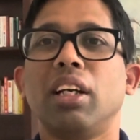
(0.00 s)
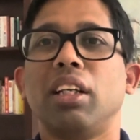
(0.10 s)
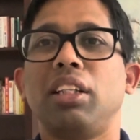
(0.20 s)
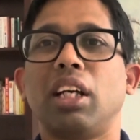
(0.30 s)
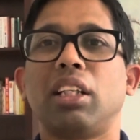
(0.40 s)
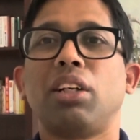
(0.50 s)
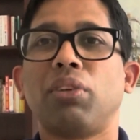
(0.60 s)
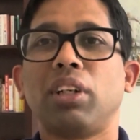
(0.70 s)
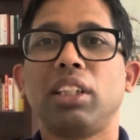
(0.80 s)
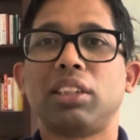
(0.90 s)
The other
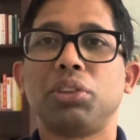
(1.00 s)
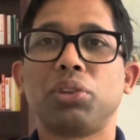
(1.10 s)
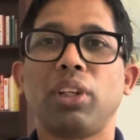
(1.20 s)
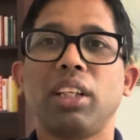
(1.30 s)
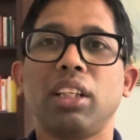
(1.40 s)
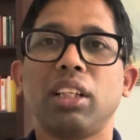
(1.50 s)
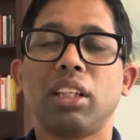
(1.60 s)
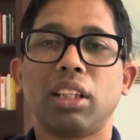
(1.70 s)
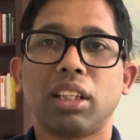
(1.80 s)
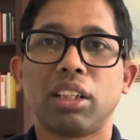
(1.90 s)
one is usually
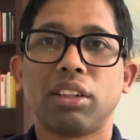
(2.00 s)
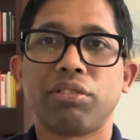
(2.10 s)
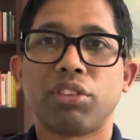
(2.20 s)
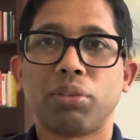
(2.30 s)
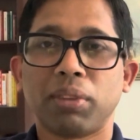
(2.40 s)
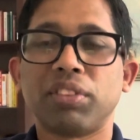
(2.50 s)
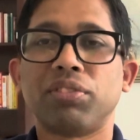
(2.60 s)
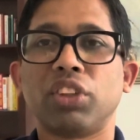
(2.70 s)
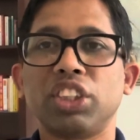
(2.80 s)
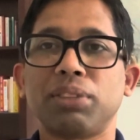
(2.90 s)
in the form of a
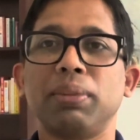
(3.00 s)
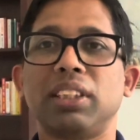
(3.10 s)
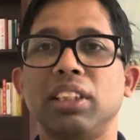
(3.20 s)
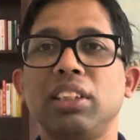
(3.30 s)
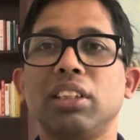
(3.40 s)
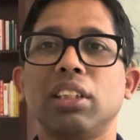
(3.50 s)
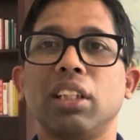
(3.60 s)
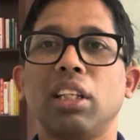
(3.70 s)
voice message.